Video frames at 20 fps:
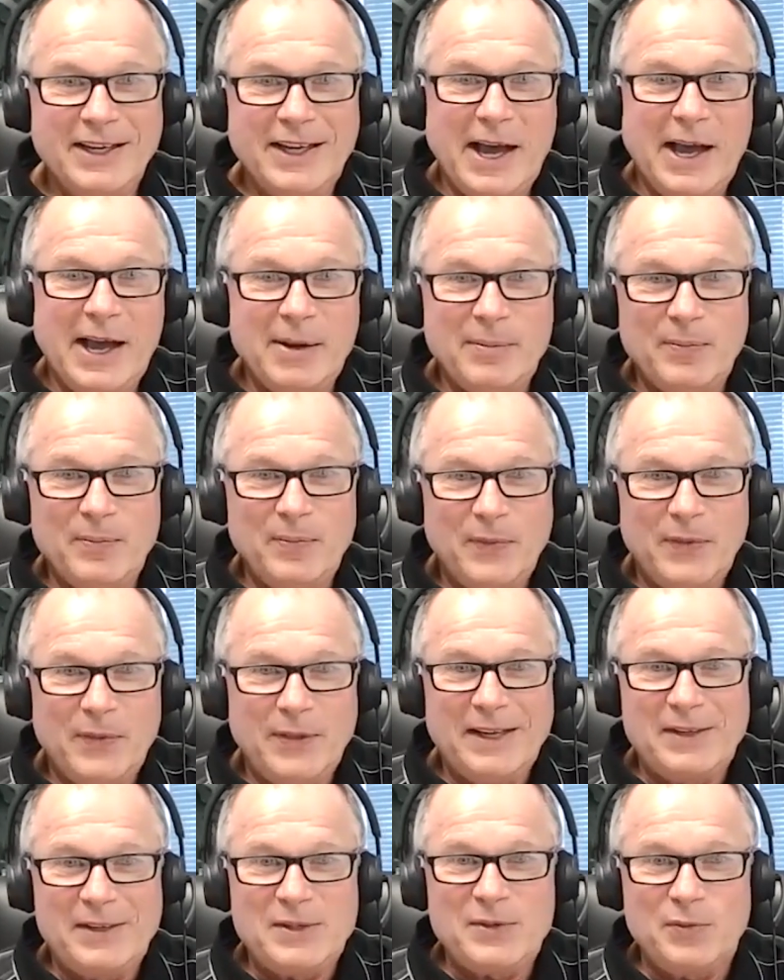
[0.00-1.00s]

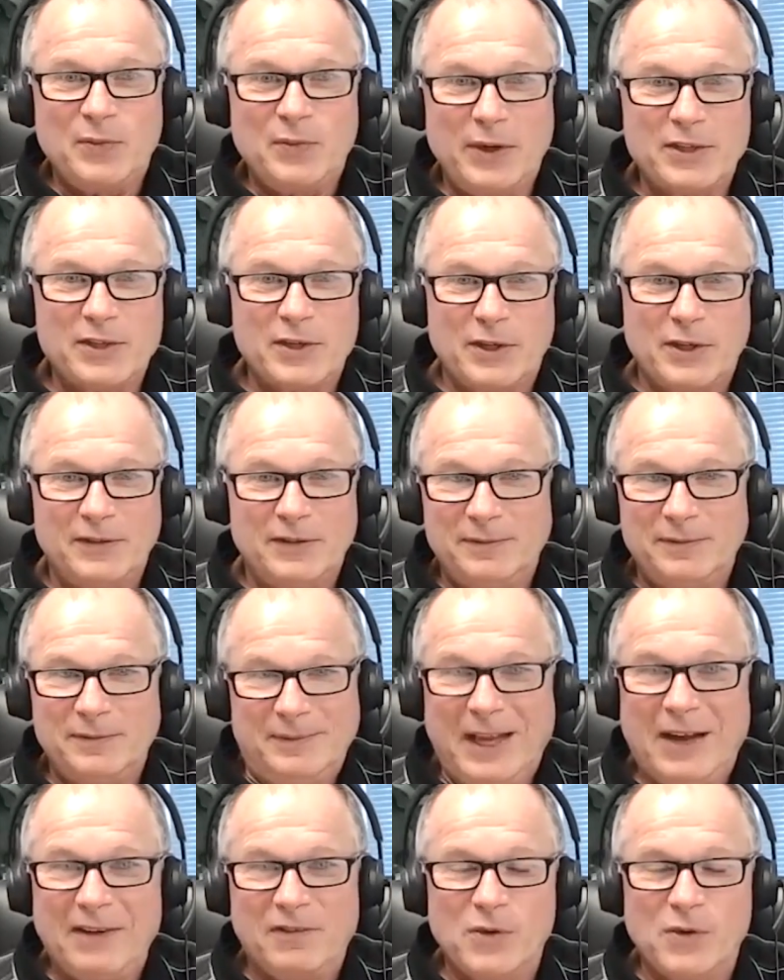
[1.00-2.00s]
we're sort of,
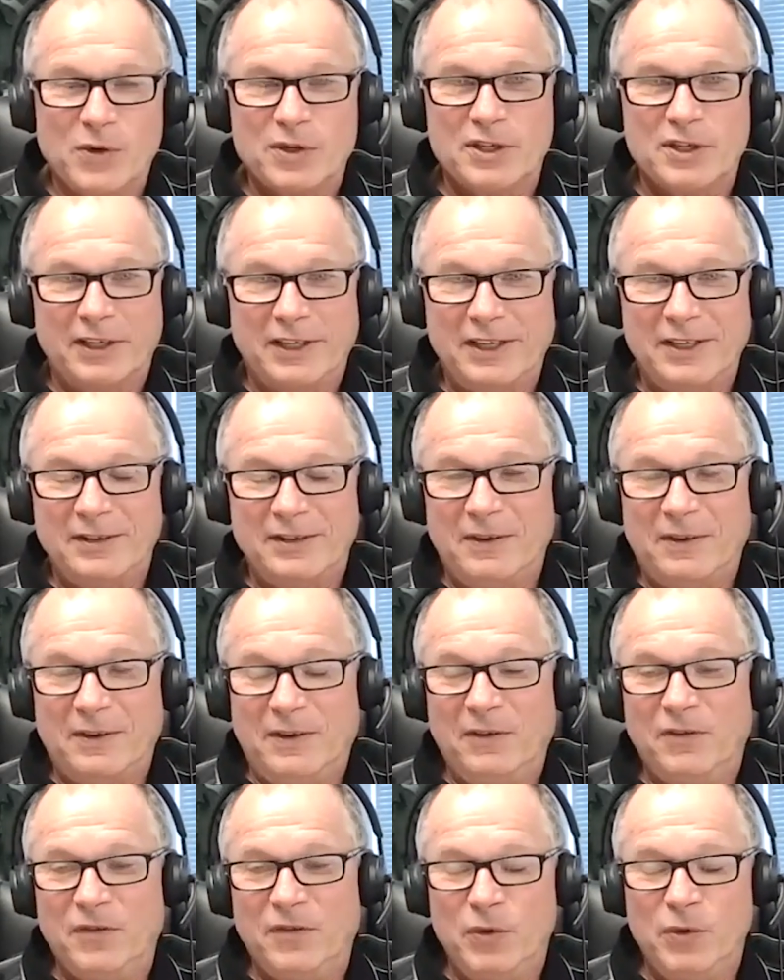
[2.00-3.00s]
unfortunately,
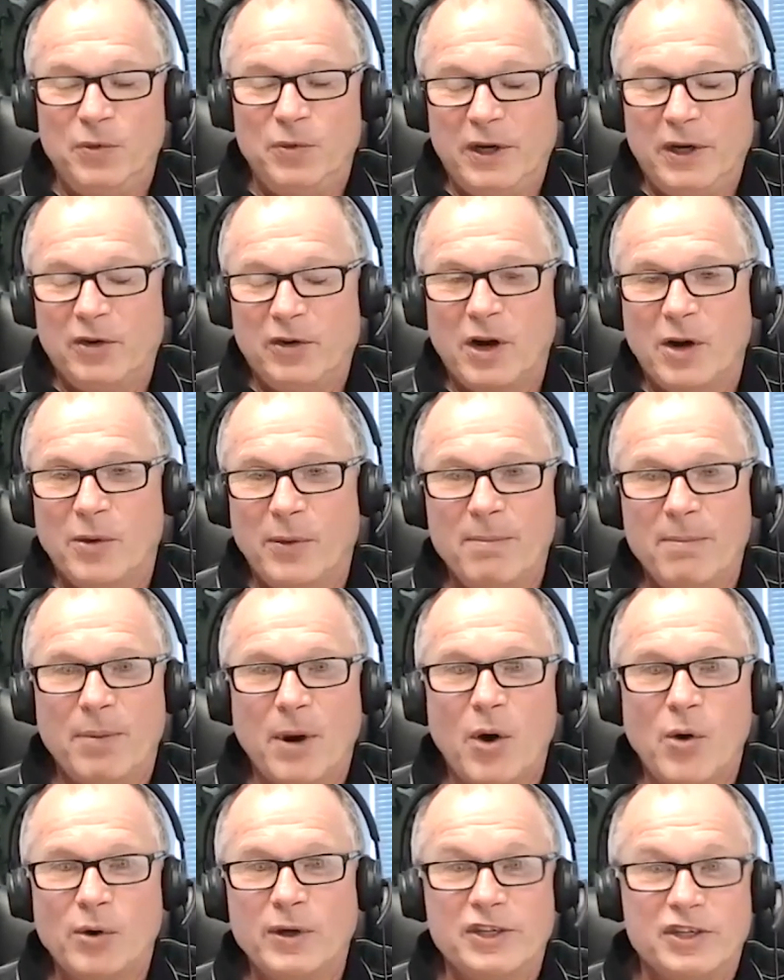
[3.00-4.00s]
the food we grow in
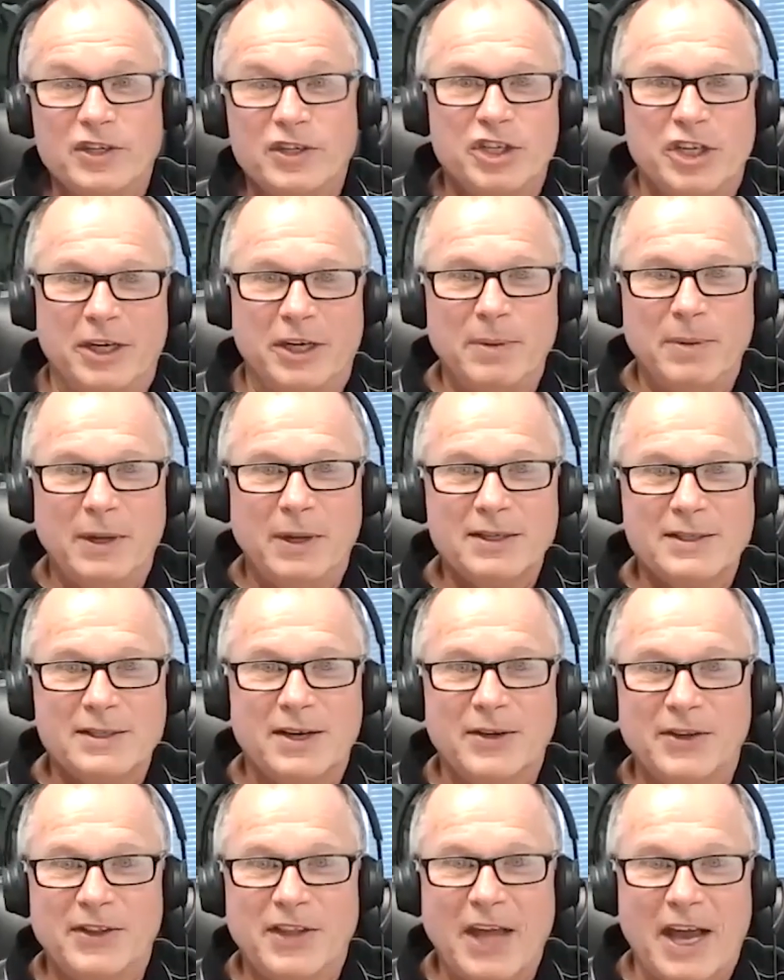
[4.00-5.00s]
bulk is cheaper,
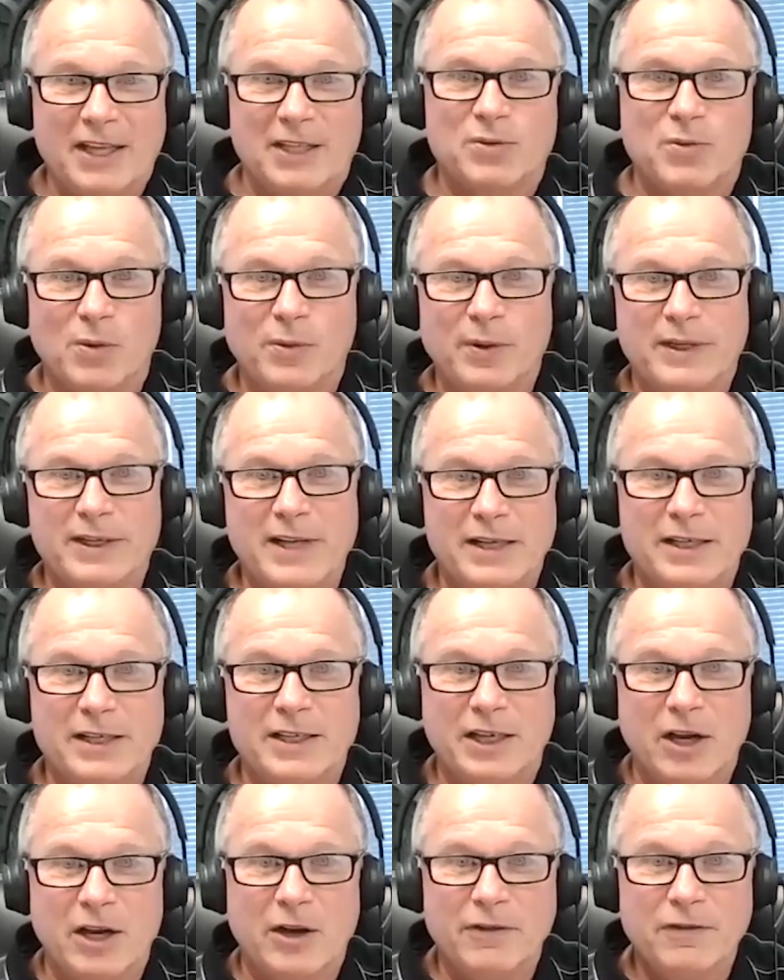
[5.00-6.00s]
so that's what we tend to
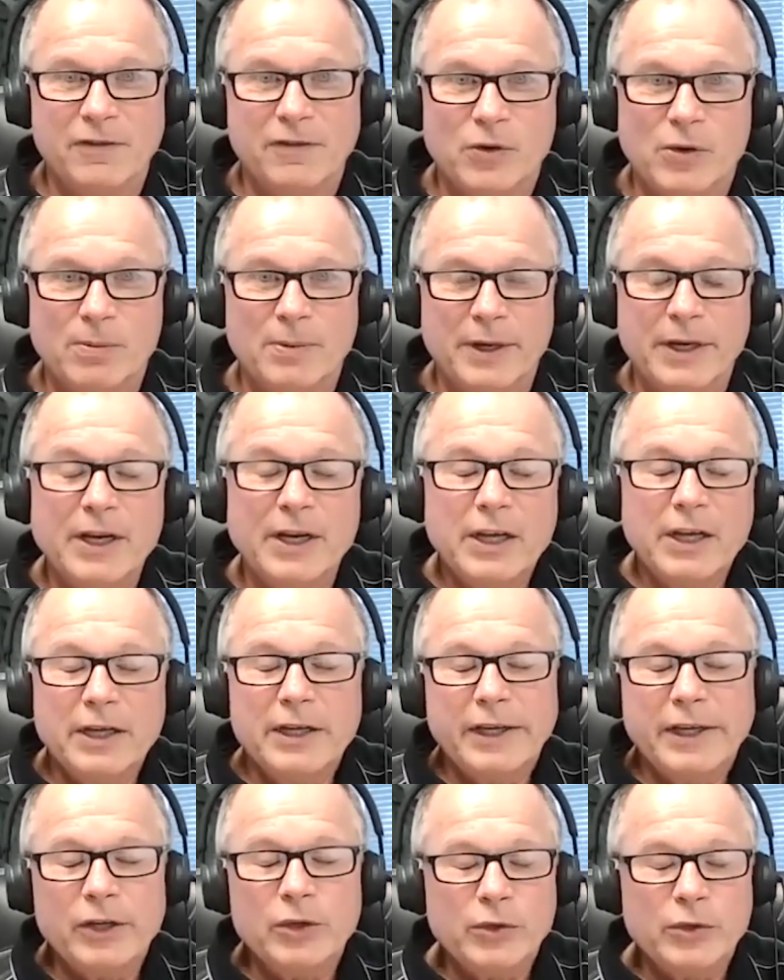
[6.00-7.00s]
go for. But
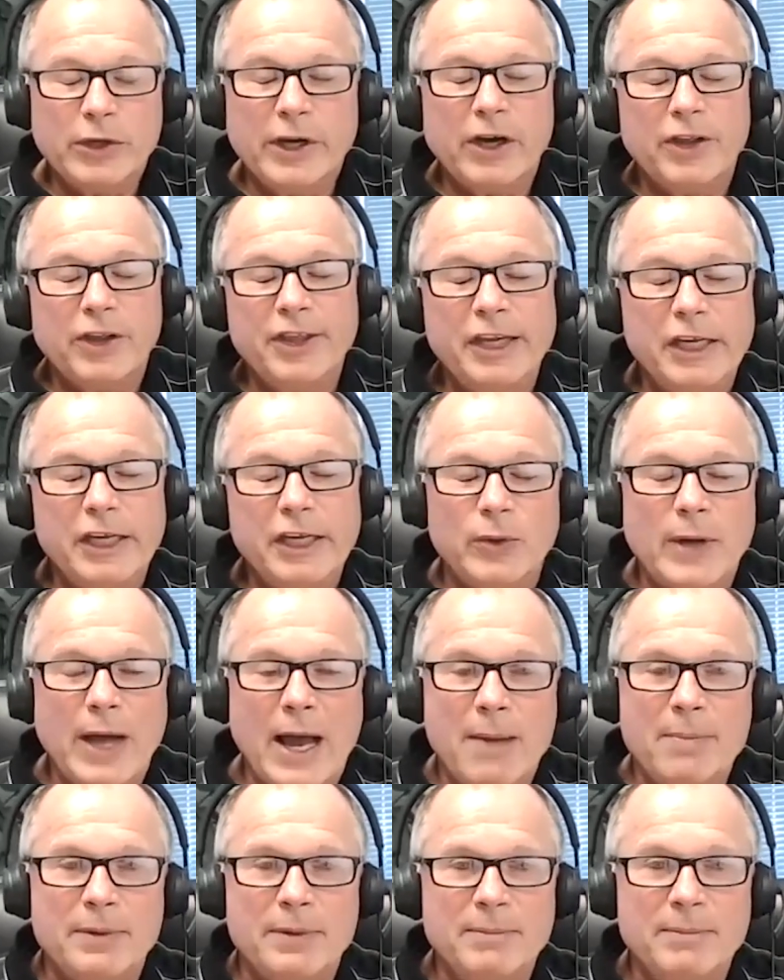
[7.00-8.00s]
I think it'll
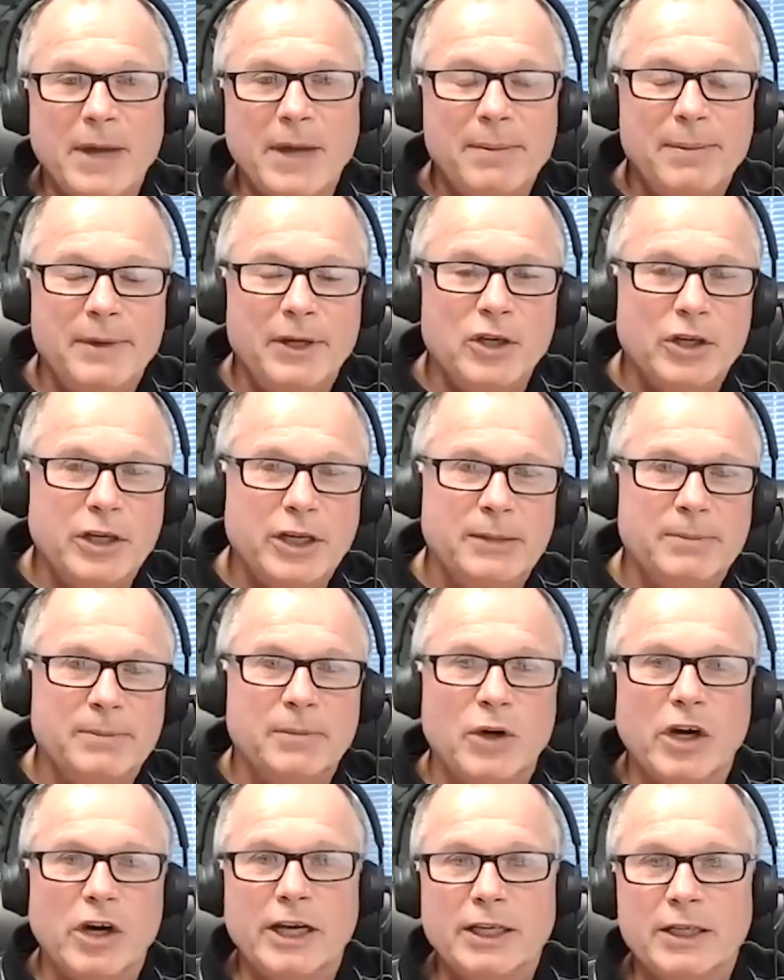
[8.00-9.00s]
happen. Maybe not in
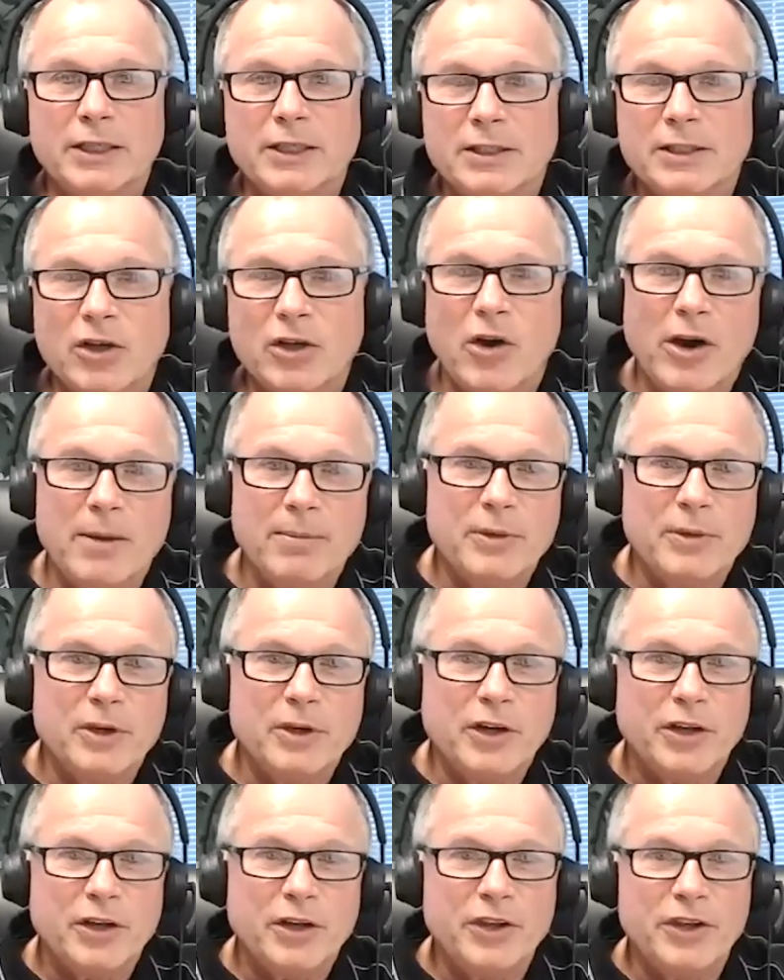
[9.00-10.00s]
my time, but I
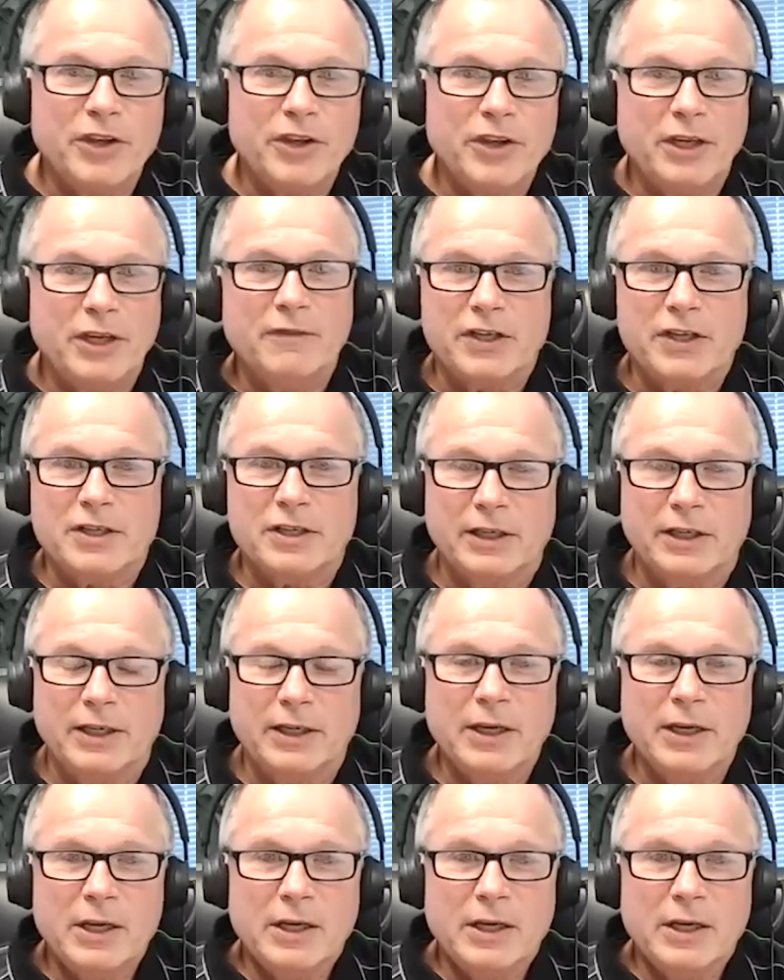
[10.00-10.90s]
think eventually,